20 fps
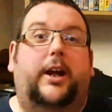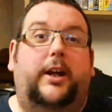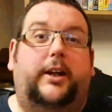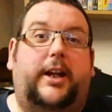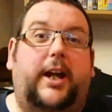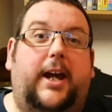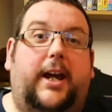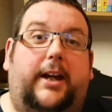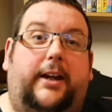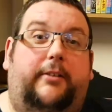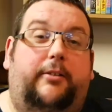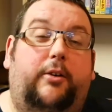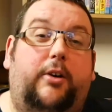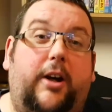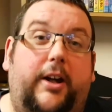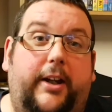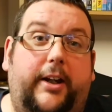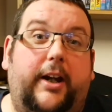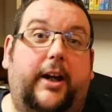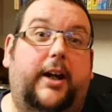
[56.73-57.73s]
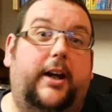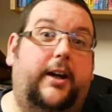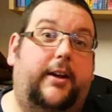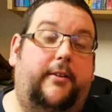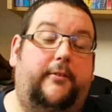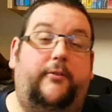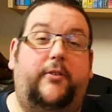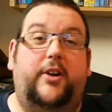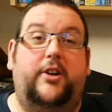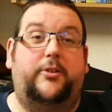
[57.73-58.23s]
Okay, right.
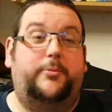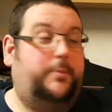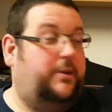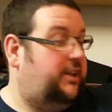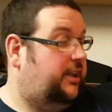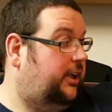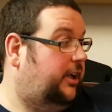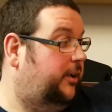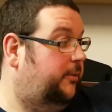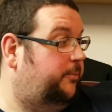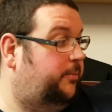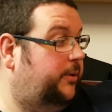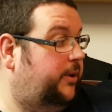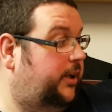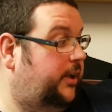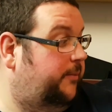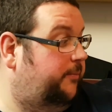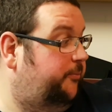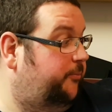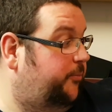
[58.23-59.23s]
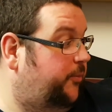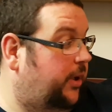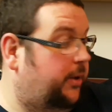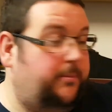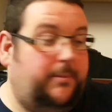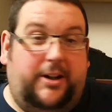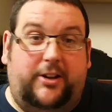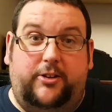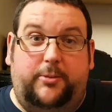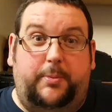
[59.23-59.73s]
The first pickup that
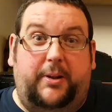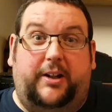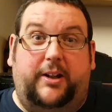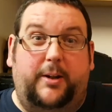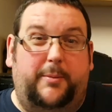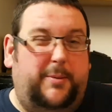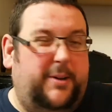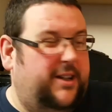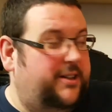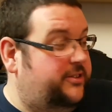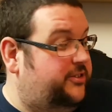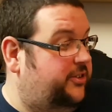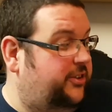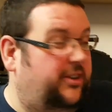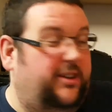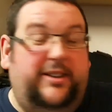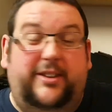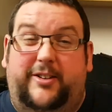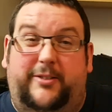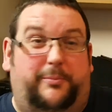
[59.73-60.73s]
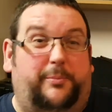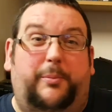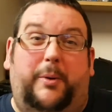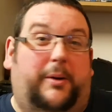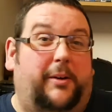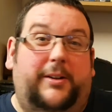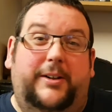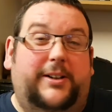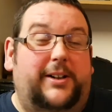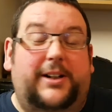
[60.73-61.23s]
I managed to pick up is
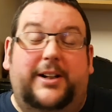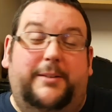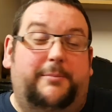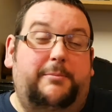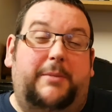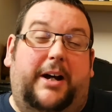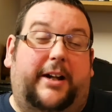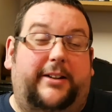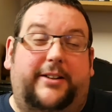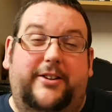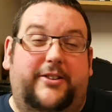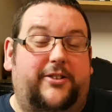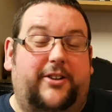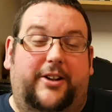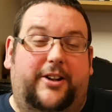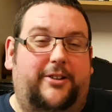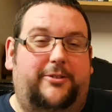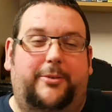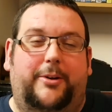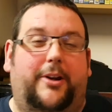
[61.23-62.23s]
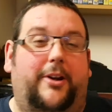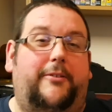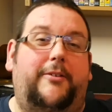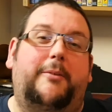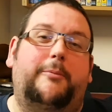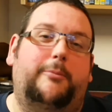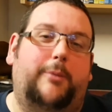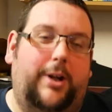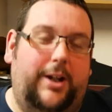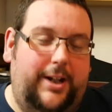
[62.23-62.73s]
madness on this one. I
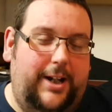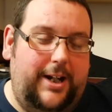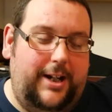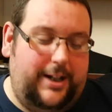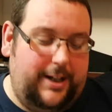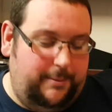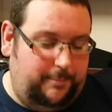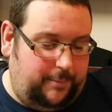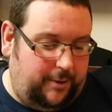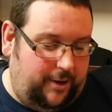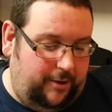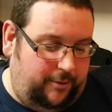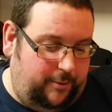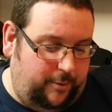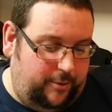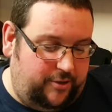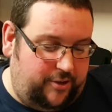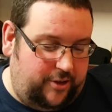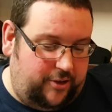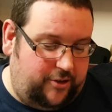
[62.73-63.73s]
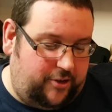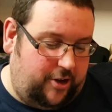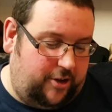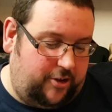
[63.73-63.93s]
didn't really need it, but I thought it was in